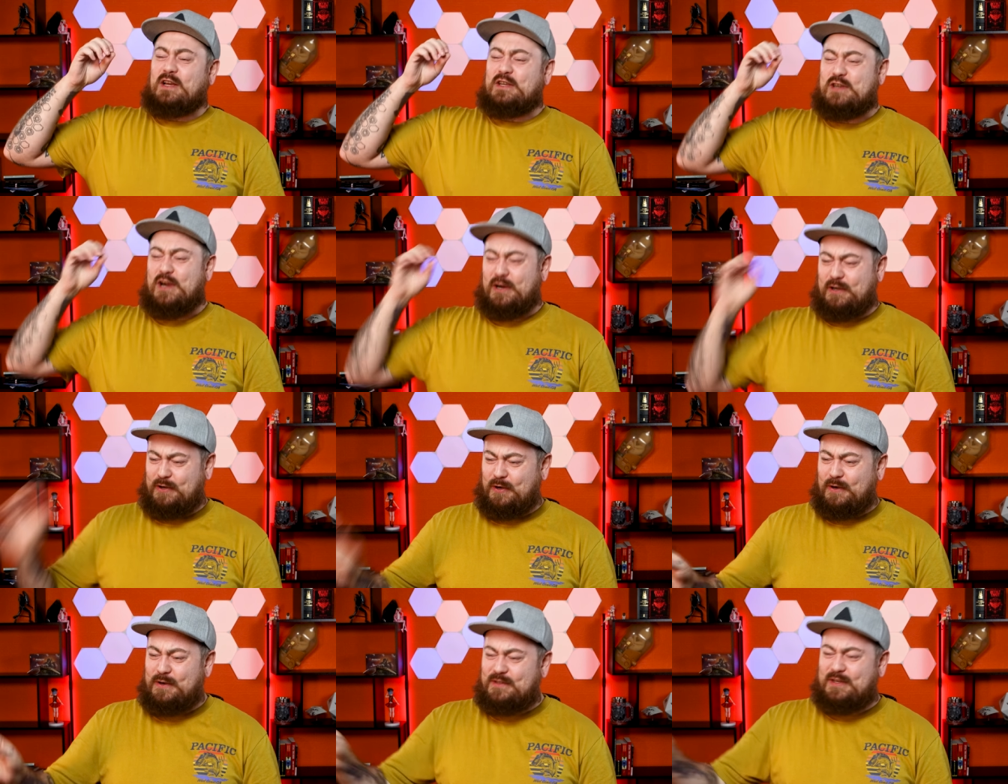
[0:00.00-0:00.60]

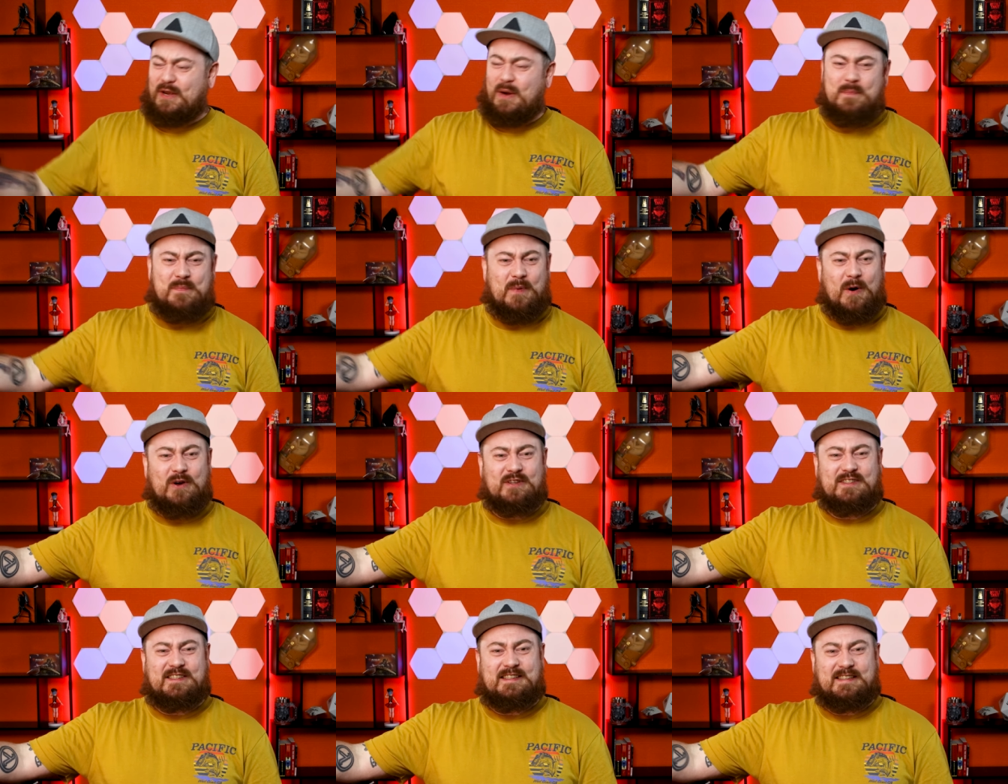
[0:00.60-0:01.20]
Yakuza
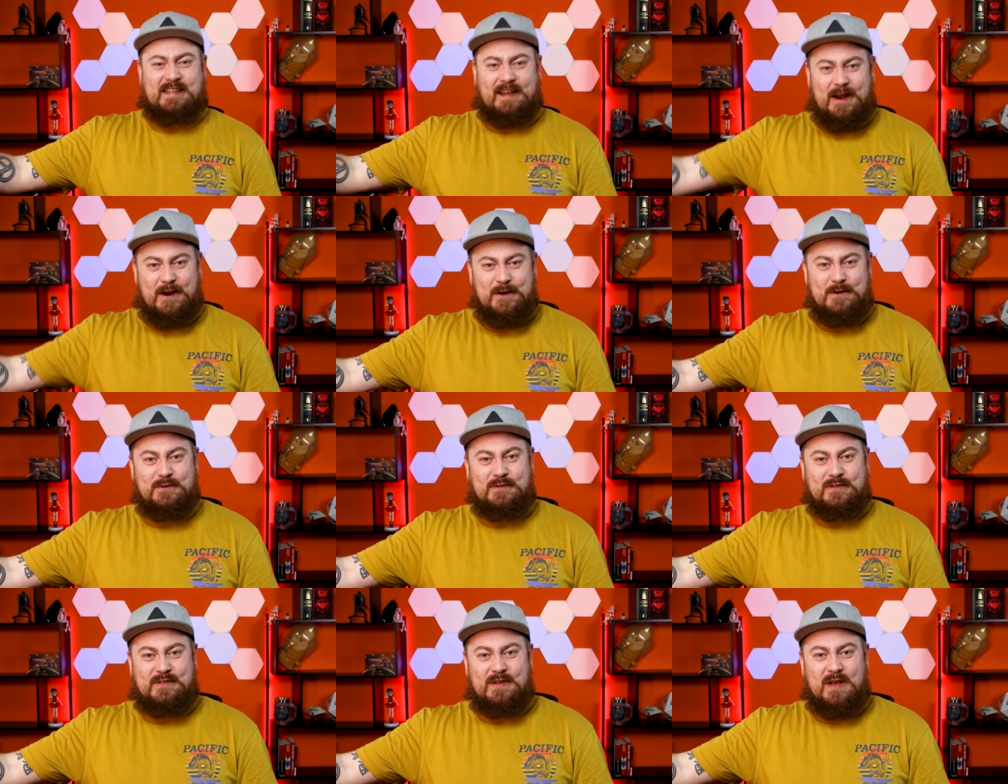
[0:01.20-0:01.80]
boss's
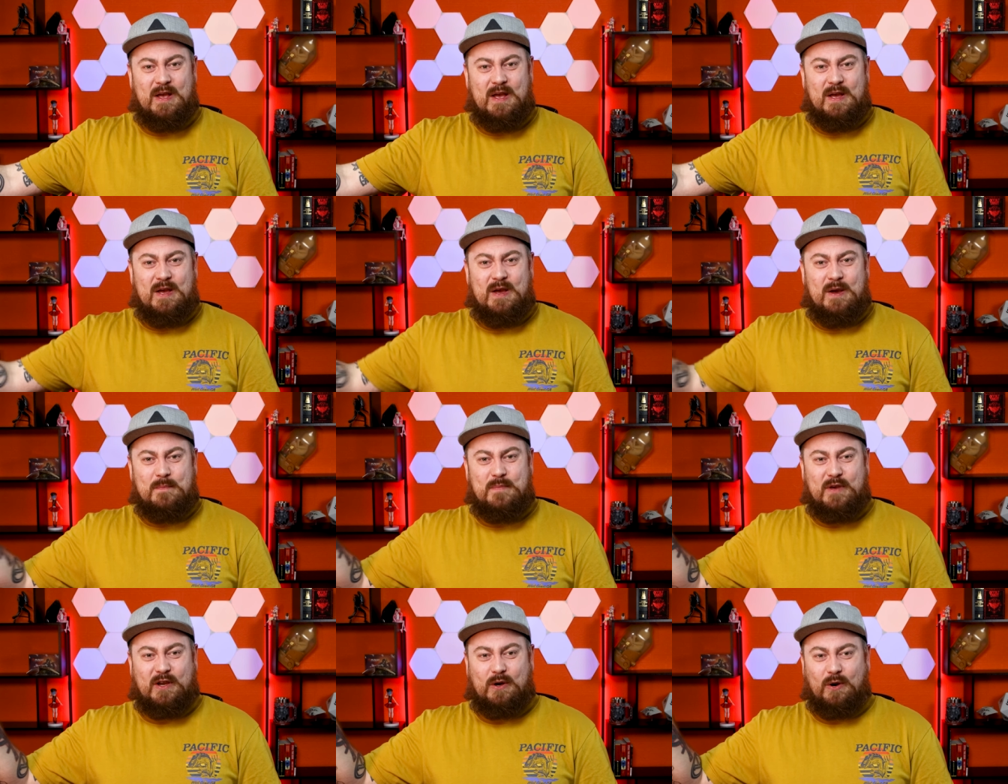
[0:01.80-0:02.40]
house
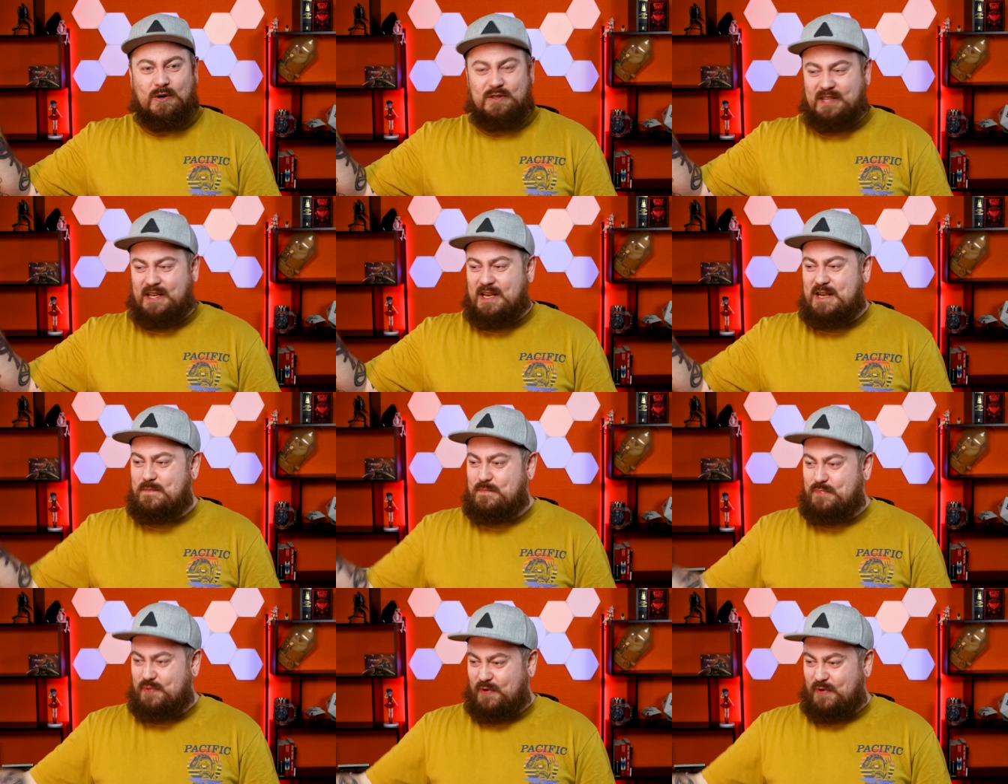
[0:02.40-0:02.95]
because he